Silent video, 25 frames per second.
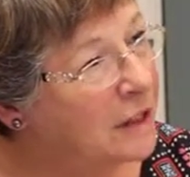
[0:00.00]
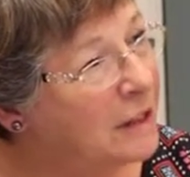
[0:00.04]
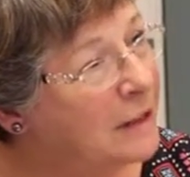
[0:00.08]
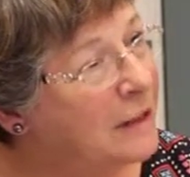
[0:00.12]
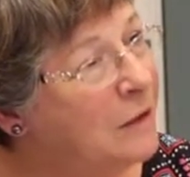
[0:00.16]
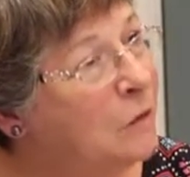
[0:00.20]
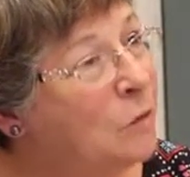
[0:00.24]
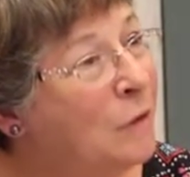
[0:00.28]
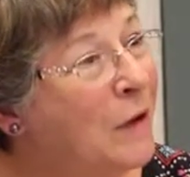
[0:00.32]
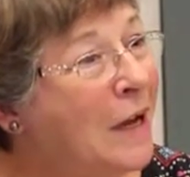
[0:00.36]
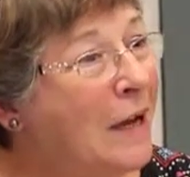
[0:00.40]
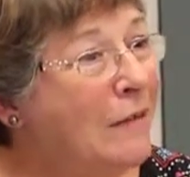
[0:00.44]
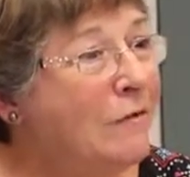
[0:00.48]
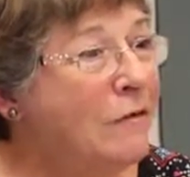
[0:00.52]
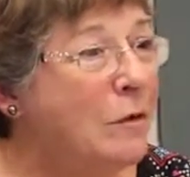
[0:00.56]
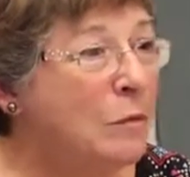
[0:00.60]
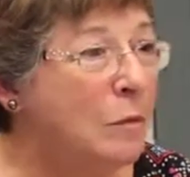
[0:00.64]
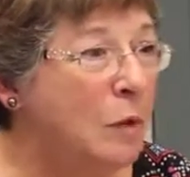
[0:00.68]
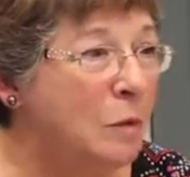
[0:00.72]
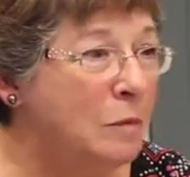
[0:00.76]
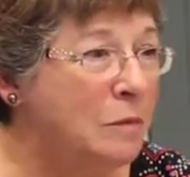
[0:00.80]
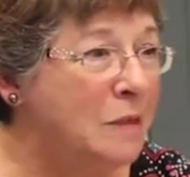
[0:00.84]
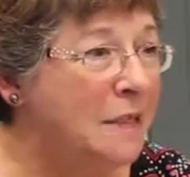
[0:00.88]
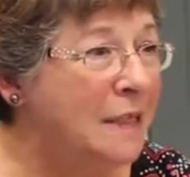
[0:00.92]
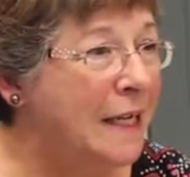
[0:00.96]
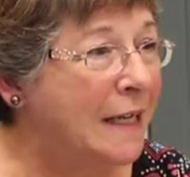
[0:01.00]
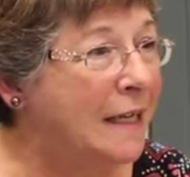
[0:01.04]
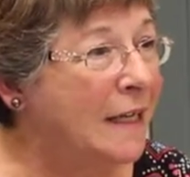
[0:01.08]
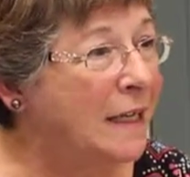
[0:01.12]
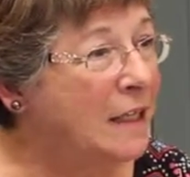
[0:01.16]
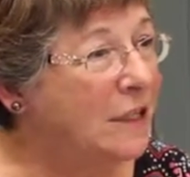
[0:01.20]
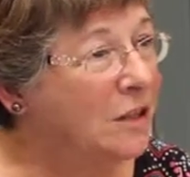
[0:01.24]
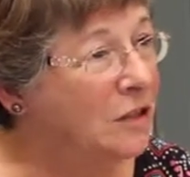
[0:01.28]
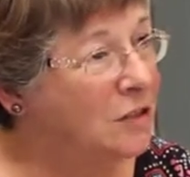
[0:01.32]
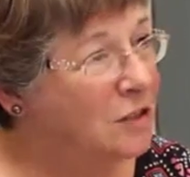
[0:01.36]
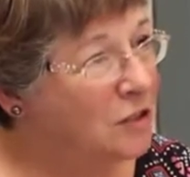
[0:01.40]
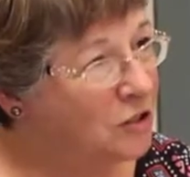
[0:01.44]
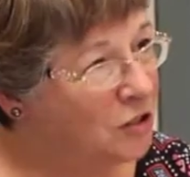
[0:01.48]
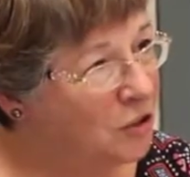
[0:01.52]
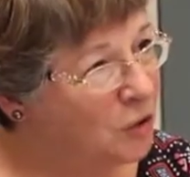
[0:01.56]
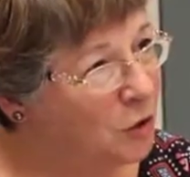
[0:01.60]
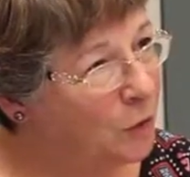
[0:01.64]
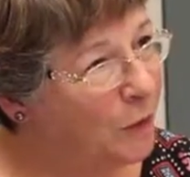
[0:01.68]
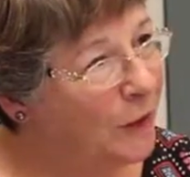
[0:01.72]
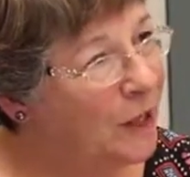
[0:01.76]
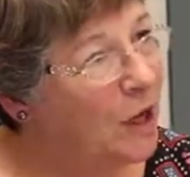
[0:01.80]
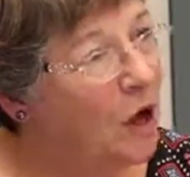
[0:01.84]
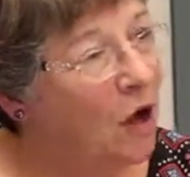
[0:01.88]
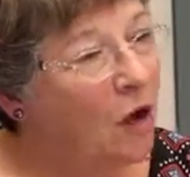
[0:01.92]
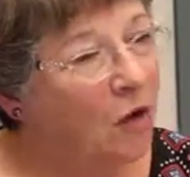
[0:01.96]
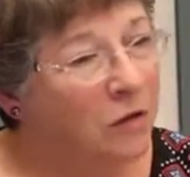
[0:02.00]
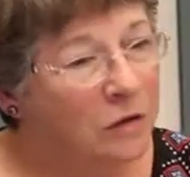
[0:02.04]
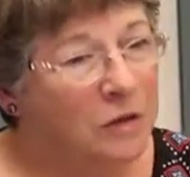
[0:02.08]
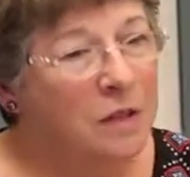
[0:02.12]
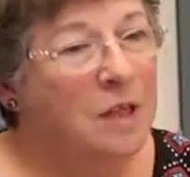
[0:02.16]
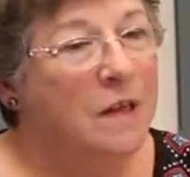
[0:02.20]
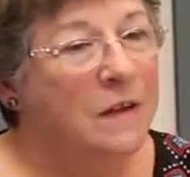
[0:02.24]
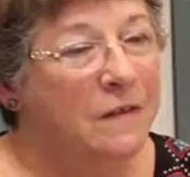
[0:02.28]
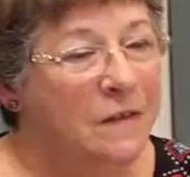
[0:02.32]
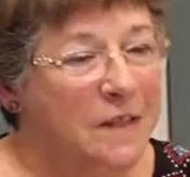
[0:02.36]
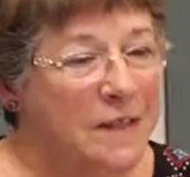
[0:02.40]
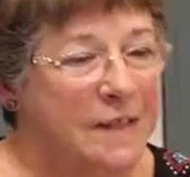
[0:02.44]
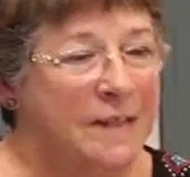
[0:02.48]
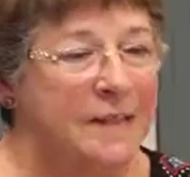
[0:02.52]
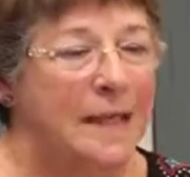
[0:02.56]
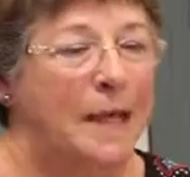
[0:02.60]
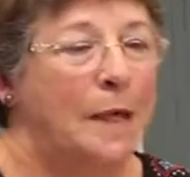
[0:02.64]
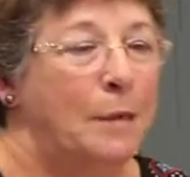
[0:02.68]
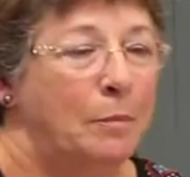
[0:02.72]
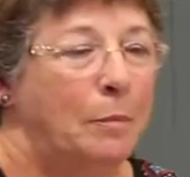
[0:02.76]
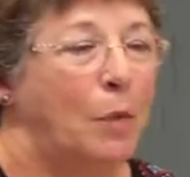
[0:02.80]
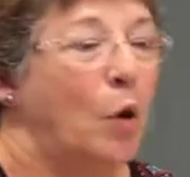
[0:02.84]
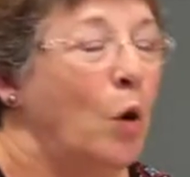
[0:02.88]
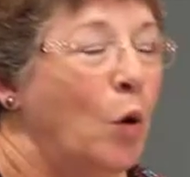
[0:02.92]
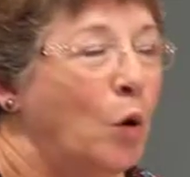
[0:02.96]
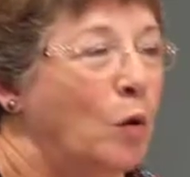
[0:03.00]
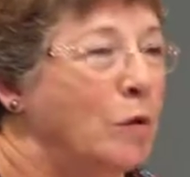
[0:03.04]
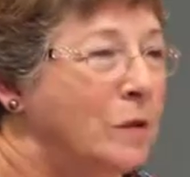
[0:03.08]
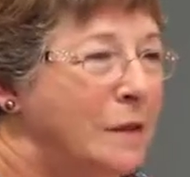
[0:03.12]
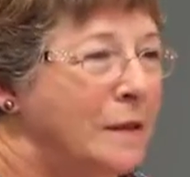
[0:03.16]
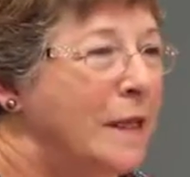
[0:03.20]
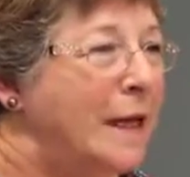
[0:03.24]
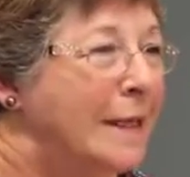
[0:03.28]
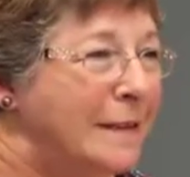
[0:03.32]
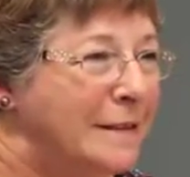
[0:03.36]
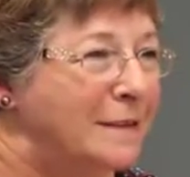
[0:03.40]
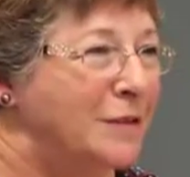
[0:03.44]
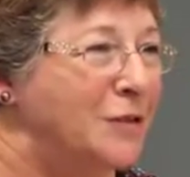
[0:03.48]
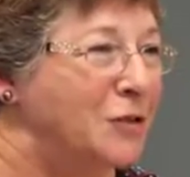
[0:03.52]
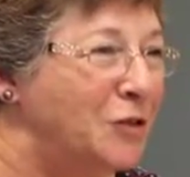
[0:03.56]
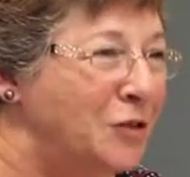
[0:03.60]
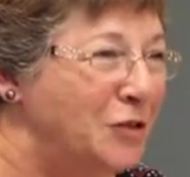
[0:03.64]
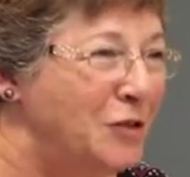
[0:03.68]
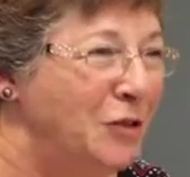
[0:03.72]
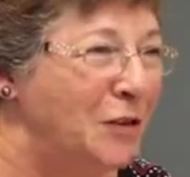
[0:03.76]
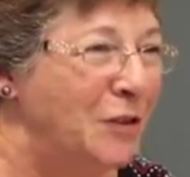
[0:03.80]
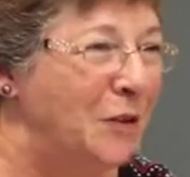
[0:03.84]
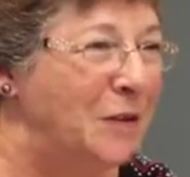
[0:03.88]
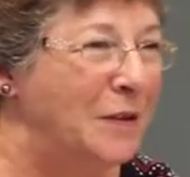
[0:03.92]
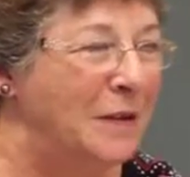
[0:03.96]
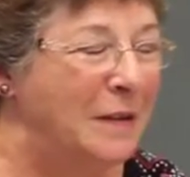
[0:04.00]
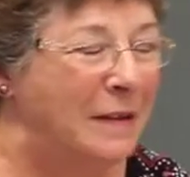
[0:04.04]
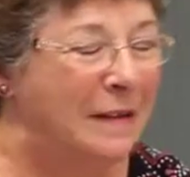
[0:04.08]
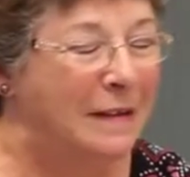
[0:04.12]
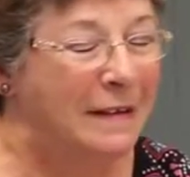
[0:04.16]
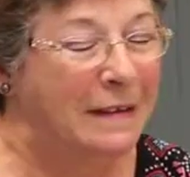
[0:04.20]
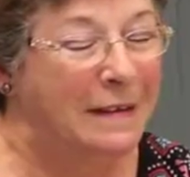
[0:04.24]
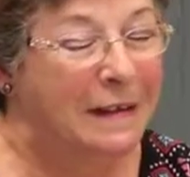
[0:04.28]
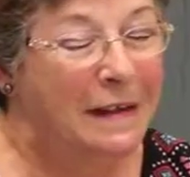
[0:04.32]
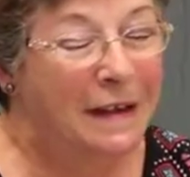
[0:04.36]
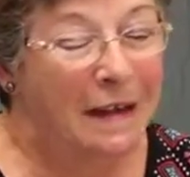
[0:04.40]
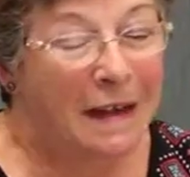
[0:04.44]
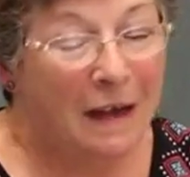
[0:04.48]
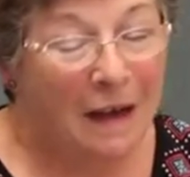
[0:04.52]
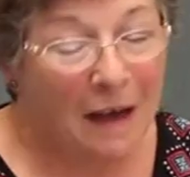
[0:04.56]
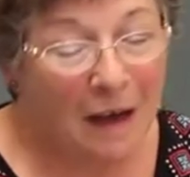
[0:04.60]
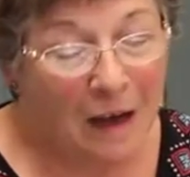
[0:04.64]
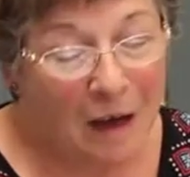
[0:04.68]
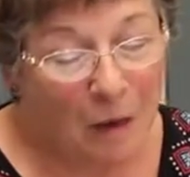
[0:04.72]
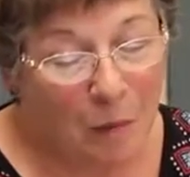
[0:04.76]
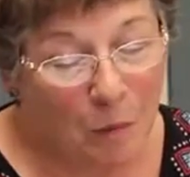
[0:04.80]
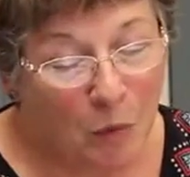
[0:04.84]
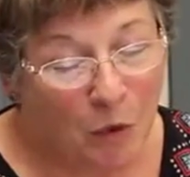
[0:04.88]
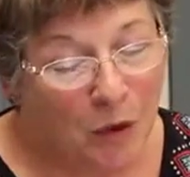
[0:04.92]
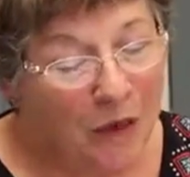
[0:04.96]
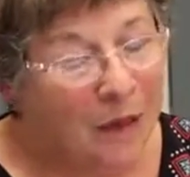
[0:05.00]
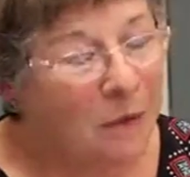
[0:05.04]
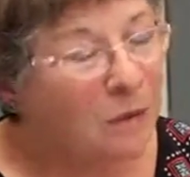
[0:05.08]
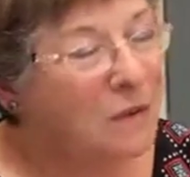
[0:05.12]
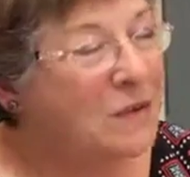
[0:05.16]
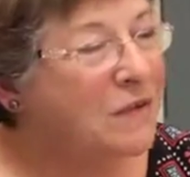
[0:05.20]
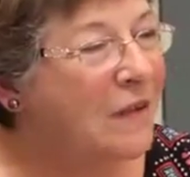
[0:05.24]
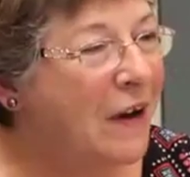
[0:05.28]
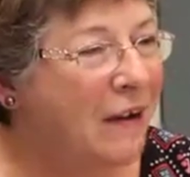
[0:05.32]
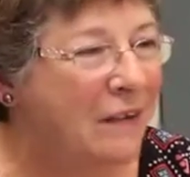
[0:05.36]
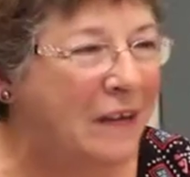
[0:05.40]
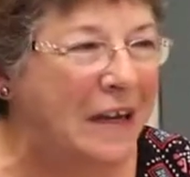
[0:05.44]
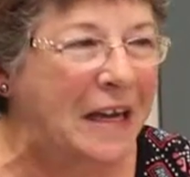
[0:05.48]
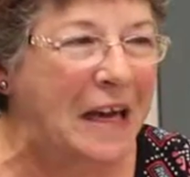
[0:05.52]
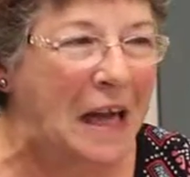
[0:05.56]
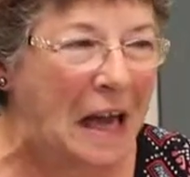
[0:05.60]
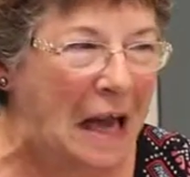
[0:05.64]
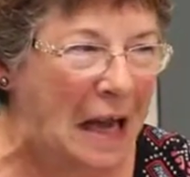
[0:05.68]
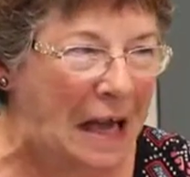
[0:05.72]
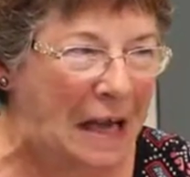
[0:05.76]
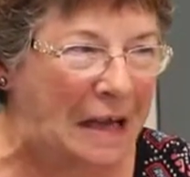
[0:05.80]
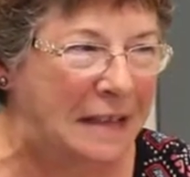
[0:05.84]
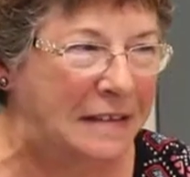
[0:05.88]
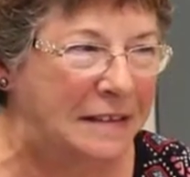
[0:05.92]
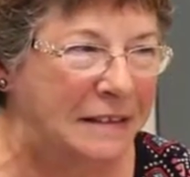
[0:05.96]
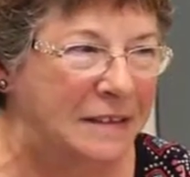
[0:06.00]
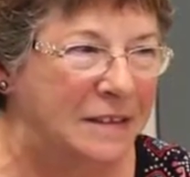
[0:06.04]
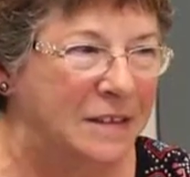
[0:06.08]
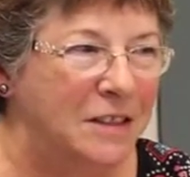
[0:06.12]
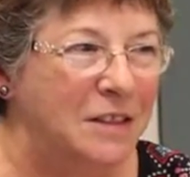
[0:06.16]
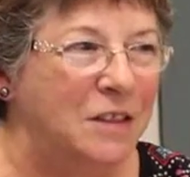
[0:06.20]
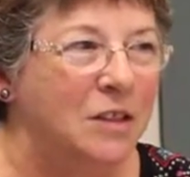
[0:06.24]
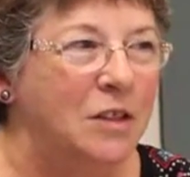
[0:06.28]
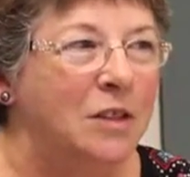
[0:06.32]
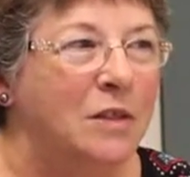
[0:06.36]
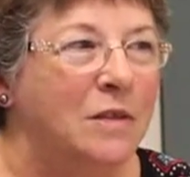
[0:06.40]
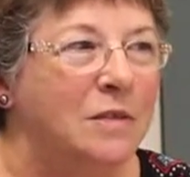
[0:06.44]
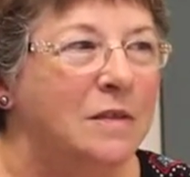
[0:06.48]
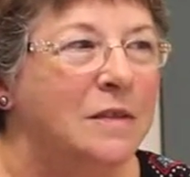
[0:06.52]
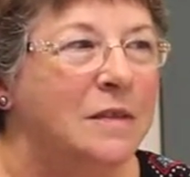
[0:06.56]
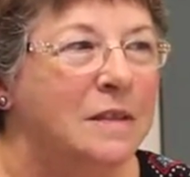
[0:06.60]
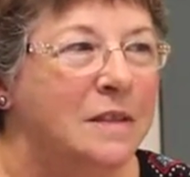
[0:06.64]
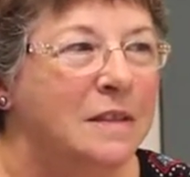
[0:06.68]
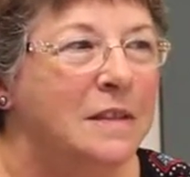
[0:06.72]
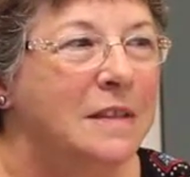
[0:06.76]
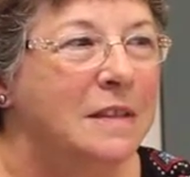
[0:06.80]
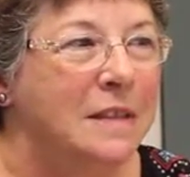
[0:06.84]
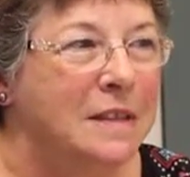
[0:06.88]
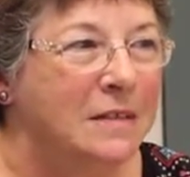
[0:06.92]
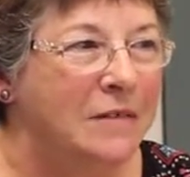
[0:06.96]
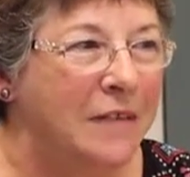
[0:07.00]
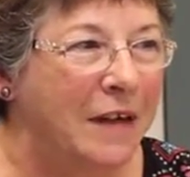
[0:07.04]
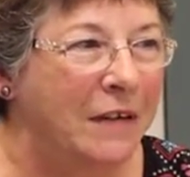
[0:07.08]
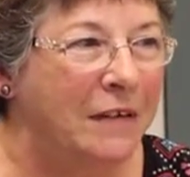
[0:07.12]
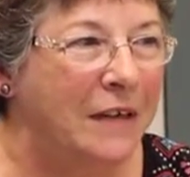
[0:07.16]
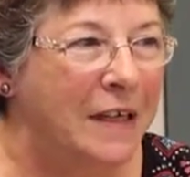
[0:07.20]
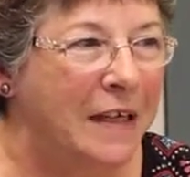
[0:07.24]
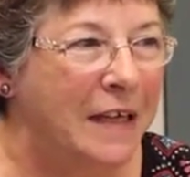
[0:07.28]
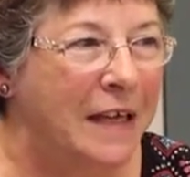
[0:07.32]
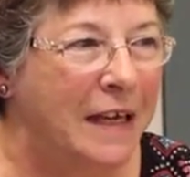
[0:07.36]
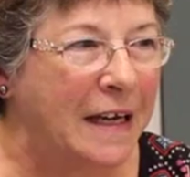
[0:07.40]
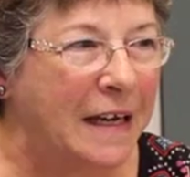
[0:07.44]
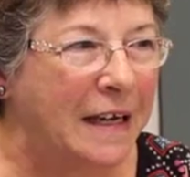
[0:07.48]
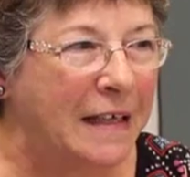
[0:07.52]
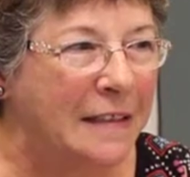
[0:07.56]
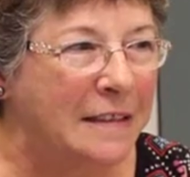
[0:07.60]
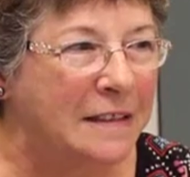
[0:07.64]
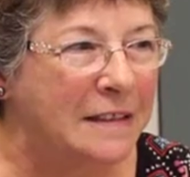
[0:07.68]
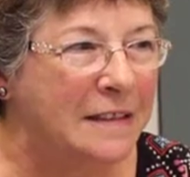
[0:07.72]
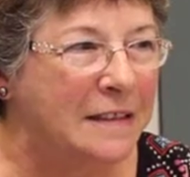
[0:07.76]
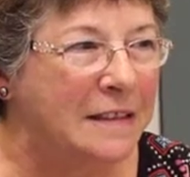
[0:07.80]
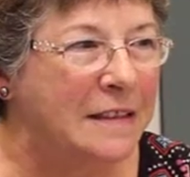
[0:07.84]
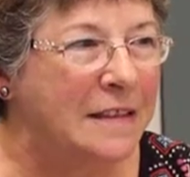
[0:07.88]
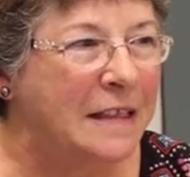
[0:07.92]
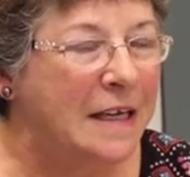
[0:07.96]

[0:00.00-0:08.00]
He didn't wait for Mum telling us, you know, we got the stick pokes at us, you know. But he was very kind, you know, very kind.